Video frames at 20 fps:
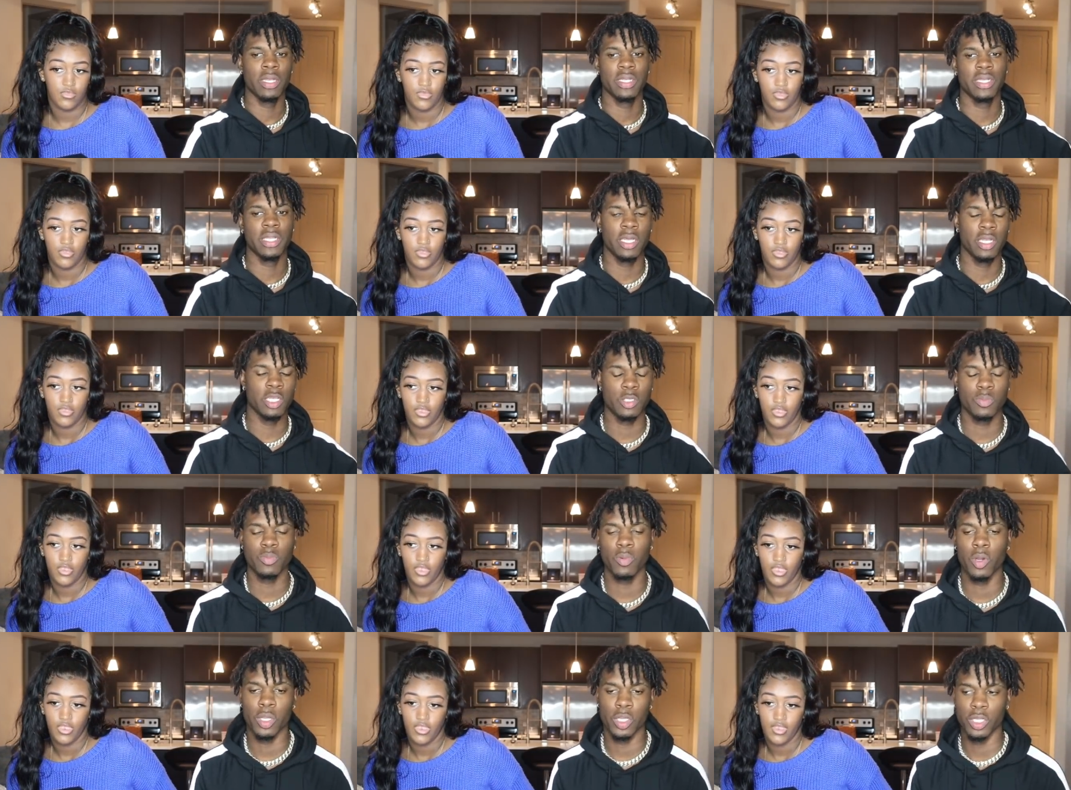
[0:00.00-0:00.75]
Speaker 1: and it did
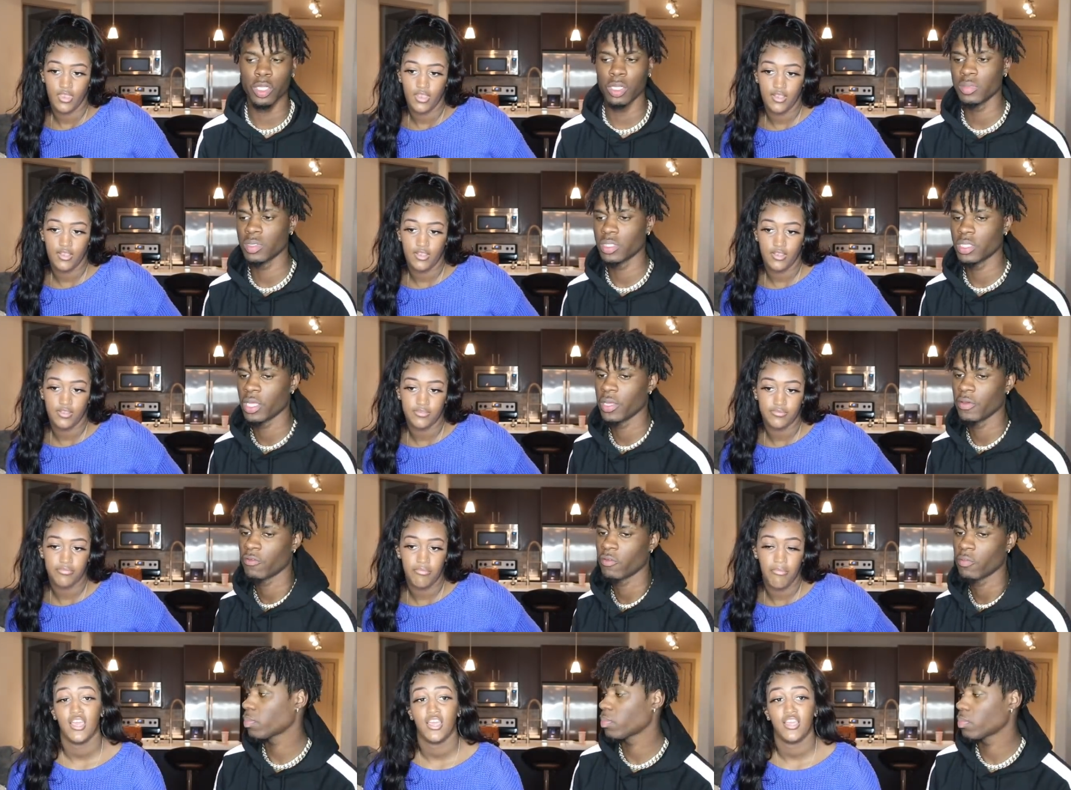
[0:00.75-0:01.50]
its part, you know what
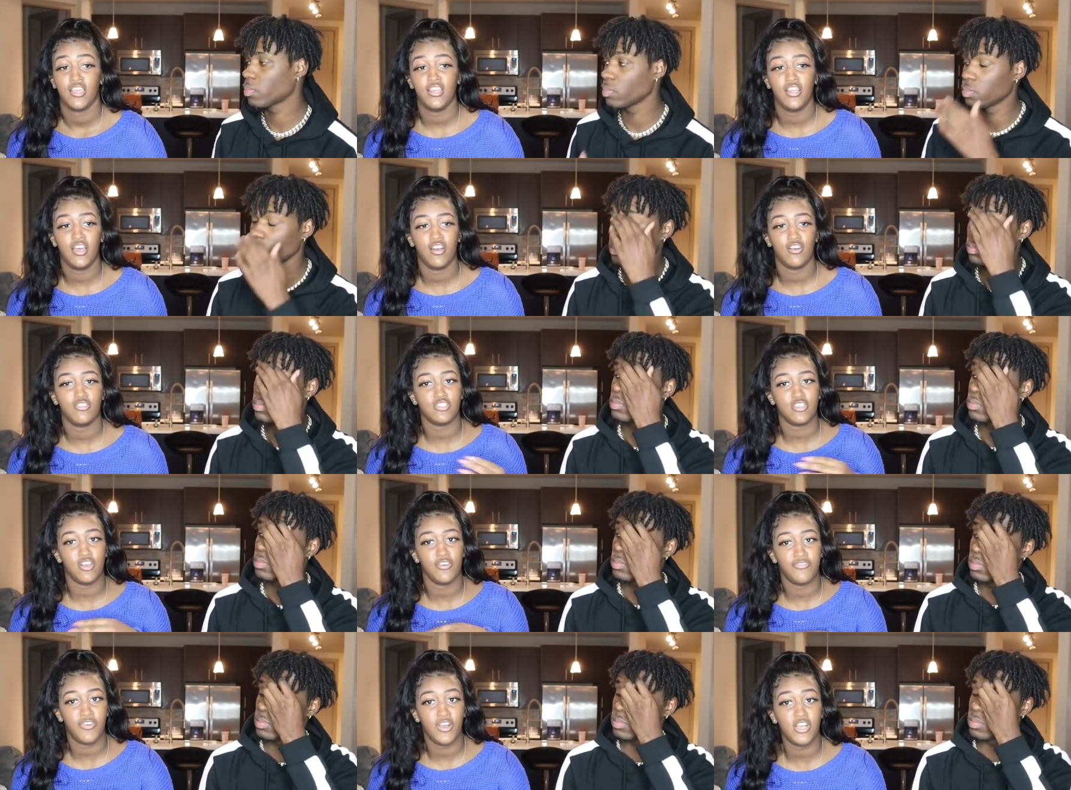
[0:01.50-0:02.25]
I'm saying?
Speaker 2: You know,
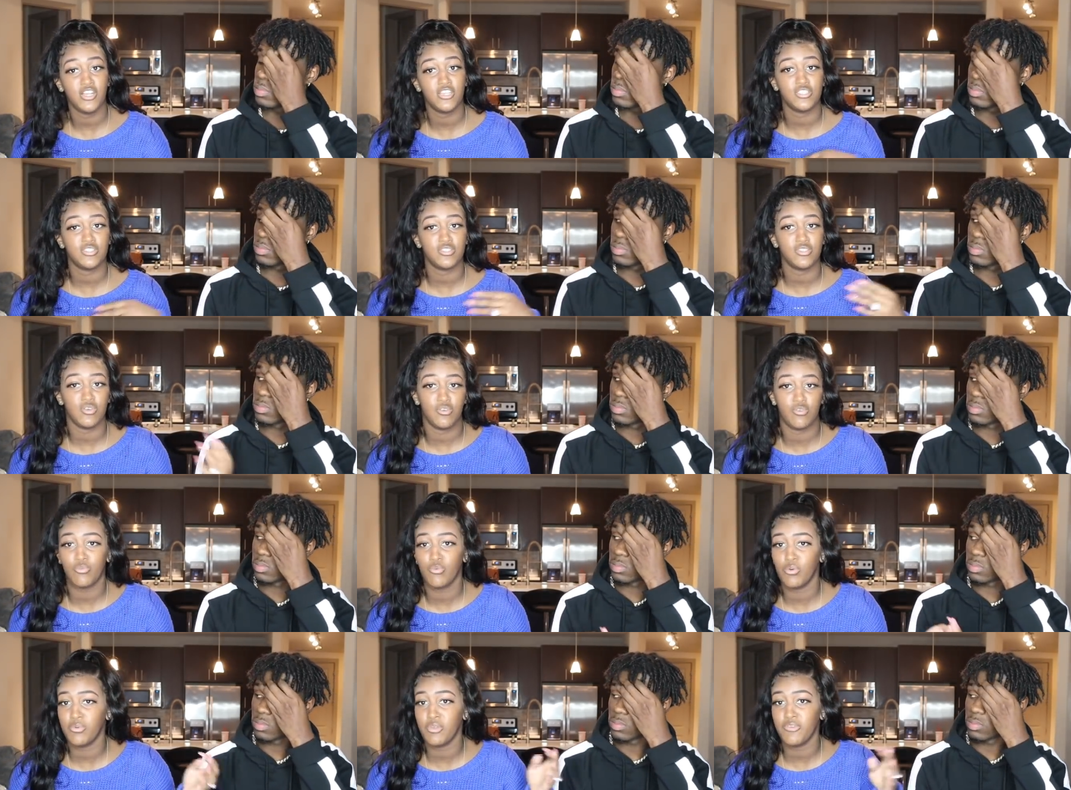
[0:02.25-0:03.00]
so first,
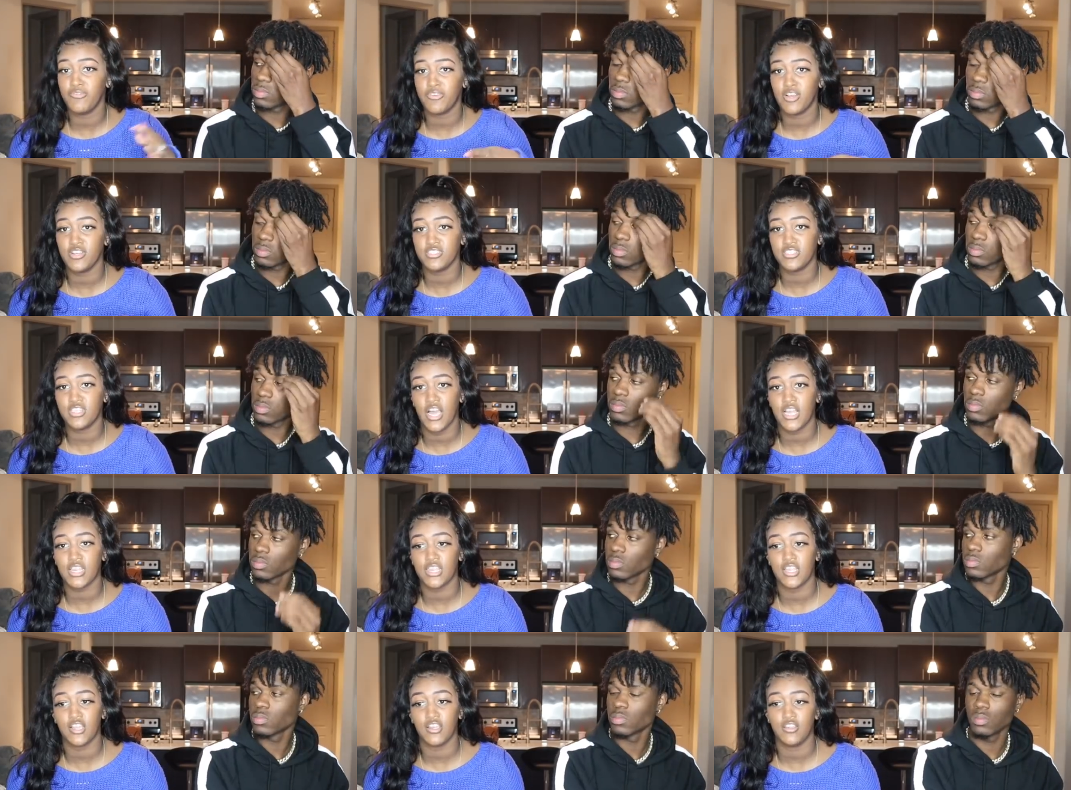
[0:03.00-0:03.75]
when we first
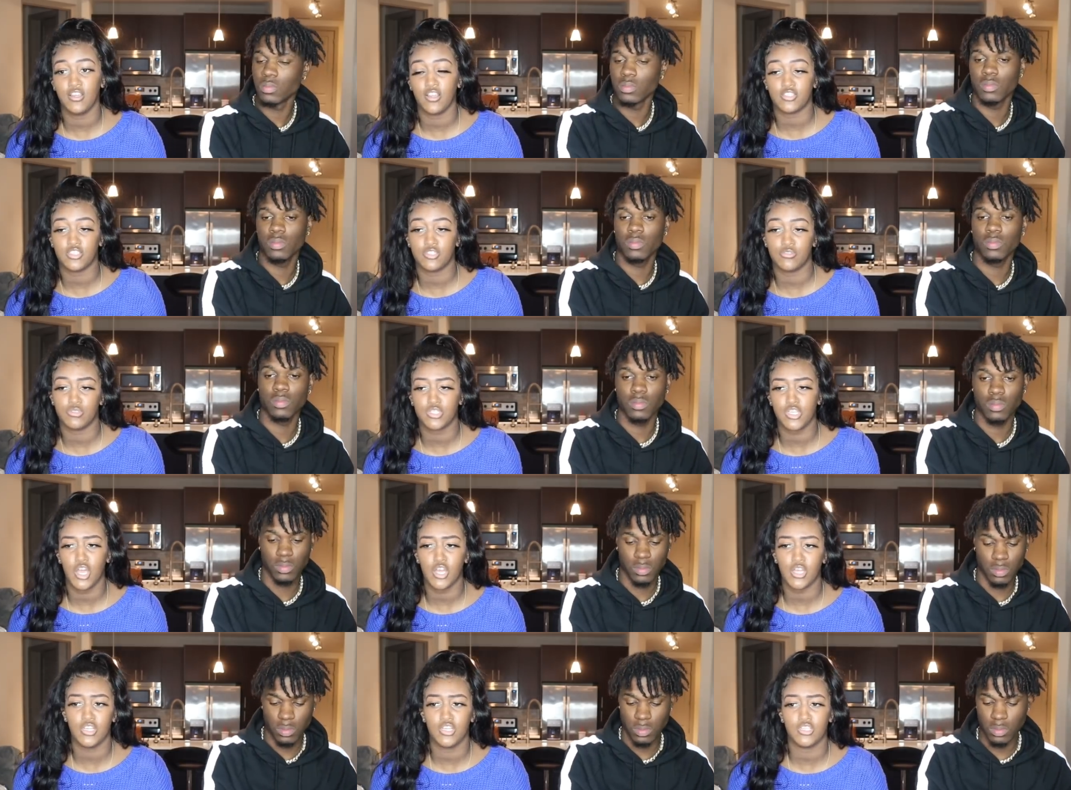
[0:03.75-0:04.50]
got there, you know, she was
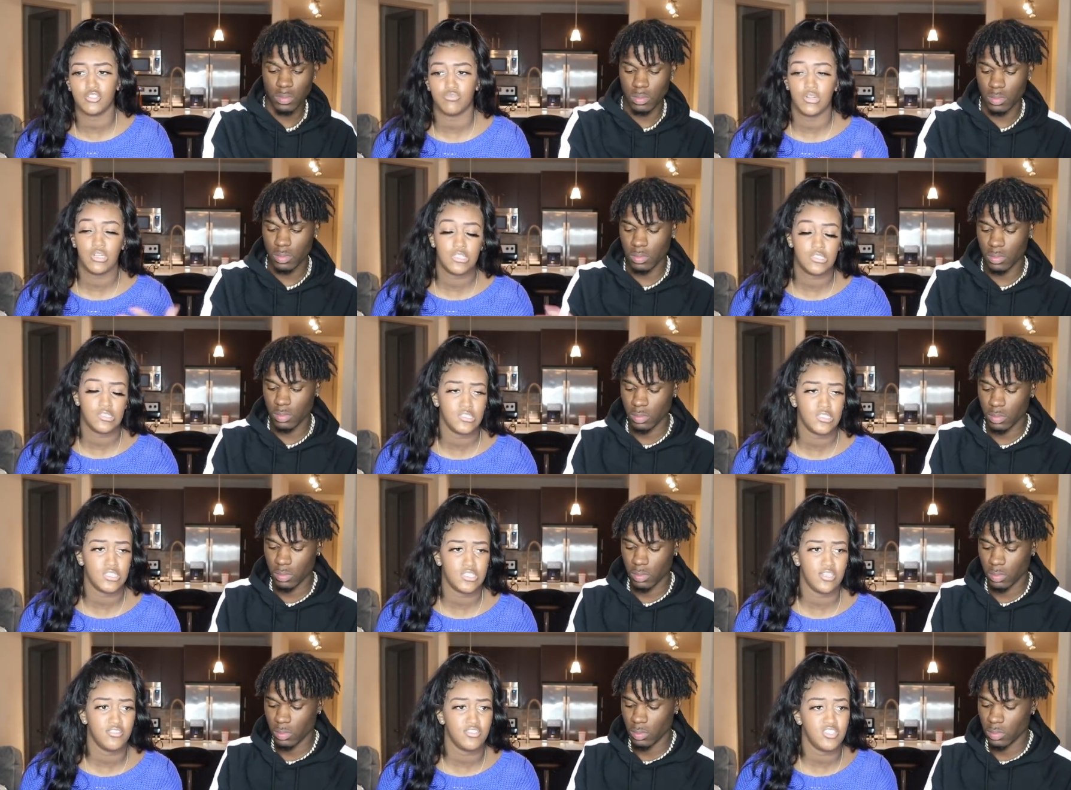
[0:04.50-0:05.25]
talking to us, running
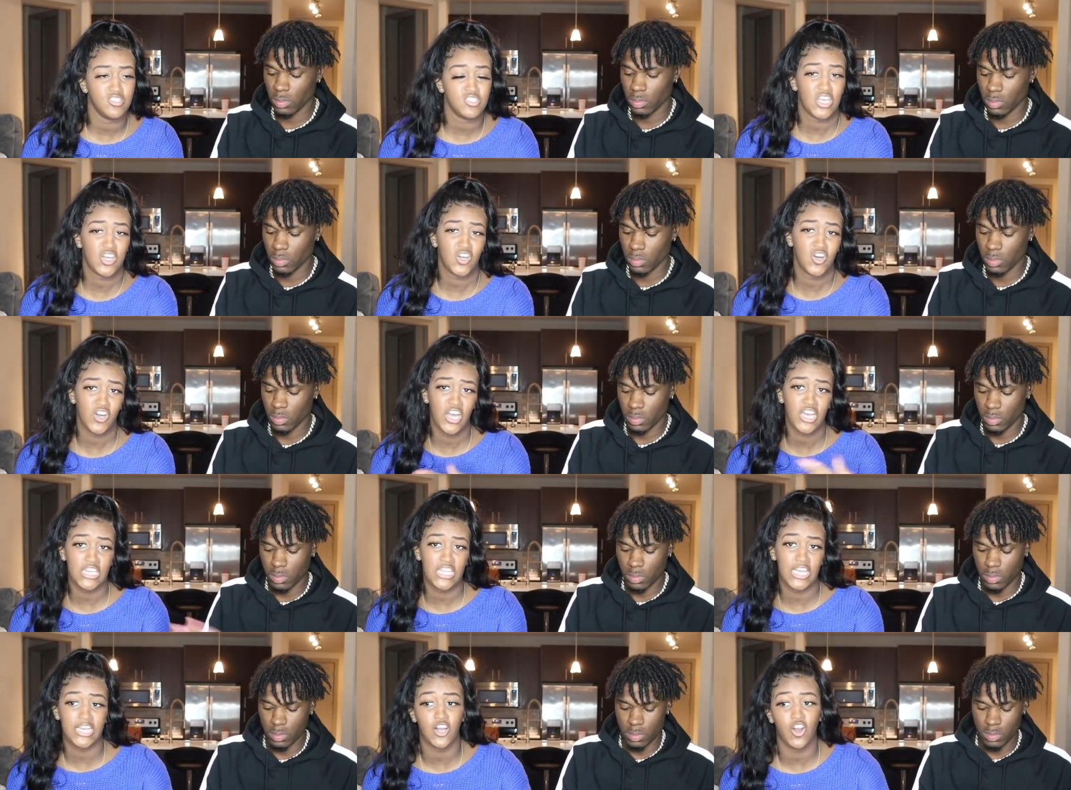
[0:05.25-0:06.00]
to us stuff. She was like, oh,
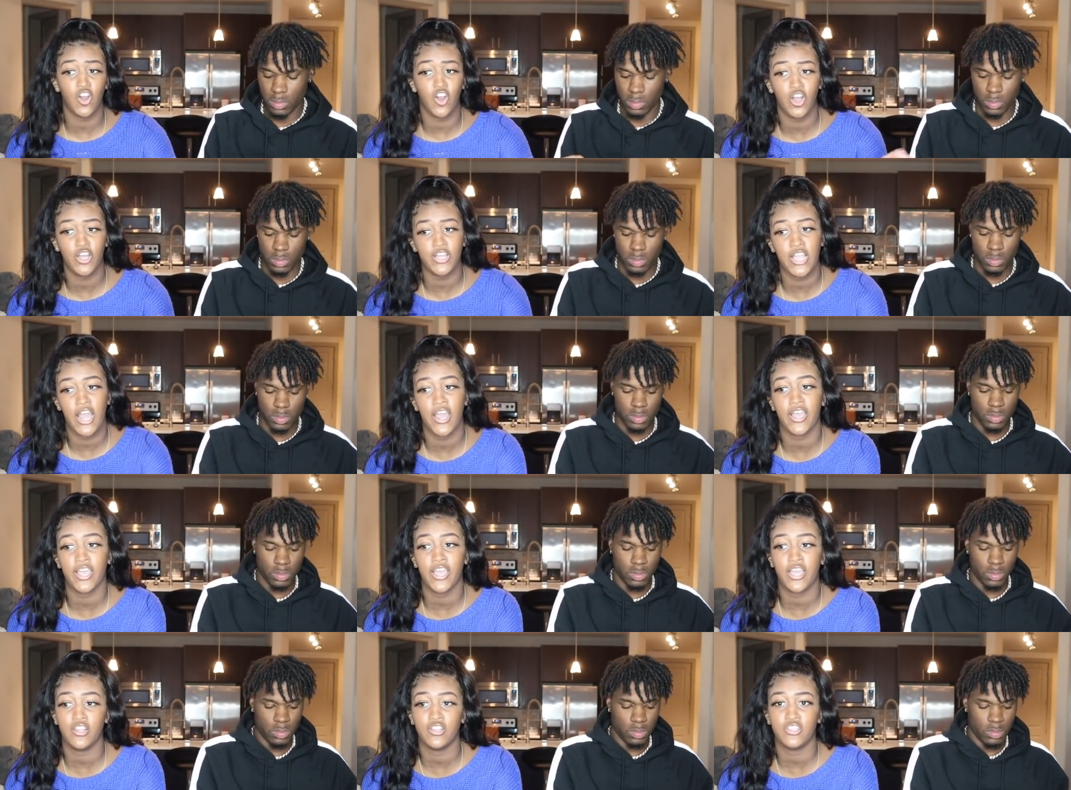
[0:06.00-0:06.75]
I like all
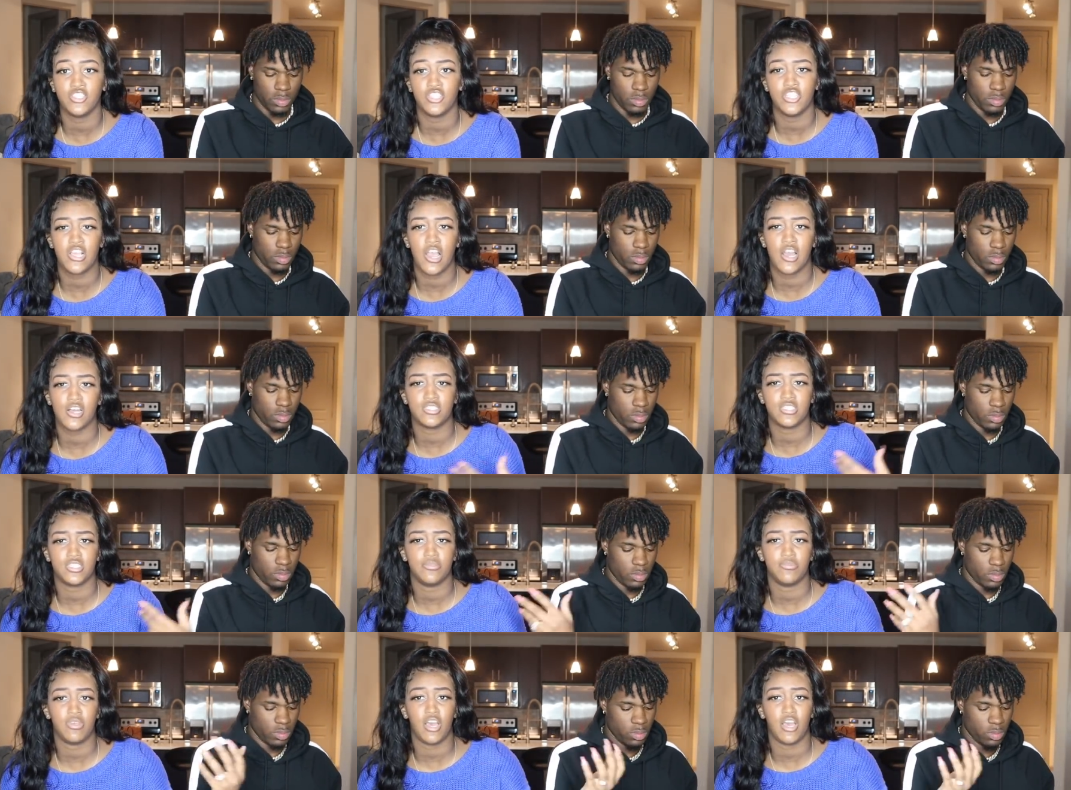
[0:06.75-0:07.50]
y'all energy. Y'all seem